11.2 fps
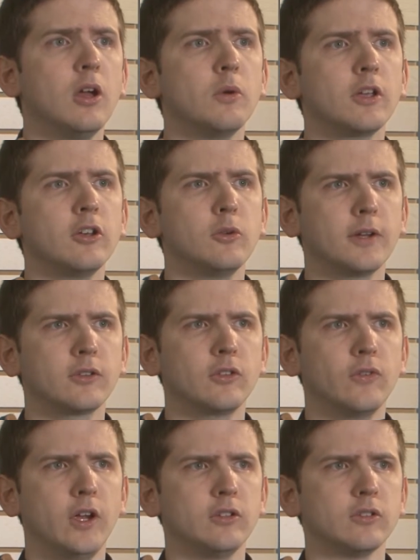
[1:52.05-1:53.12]
we can do
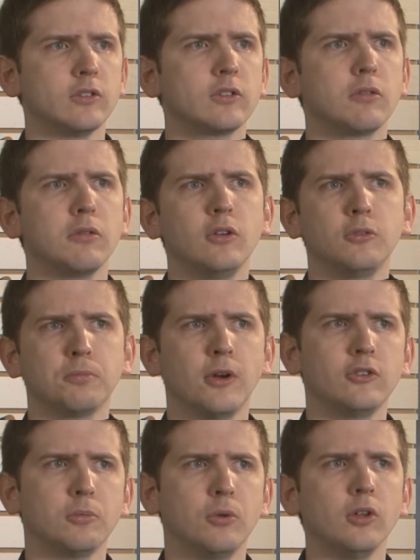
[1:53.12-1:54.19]
excavations to reduce
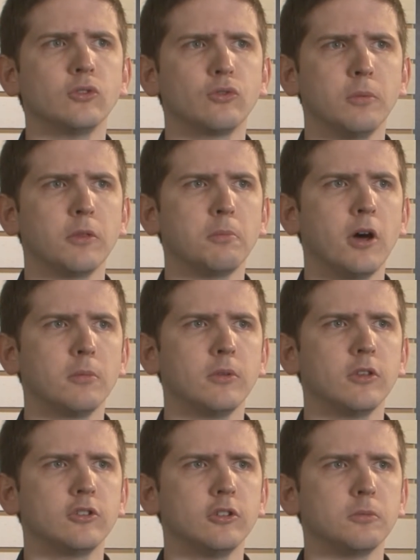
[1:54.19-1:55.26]
pressure points from the bottom of
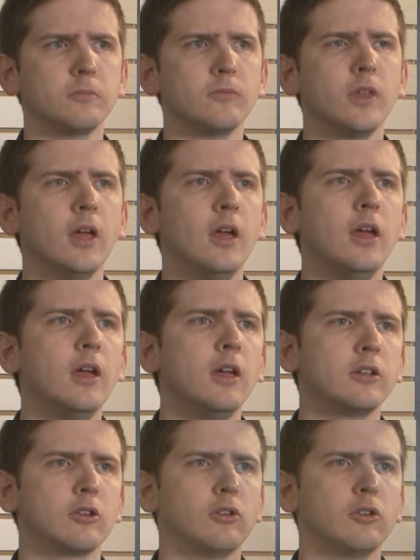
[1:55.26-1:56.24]
the shoe. To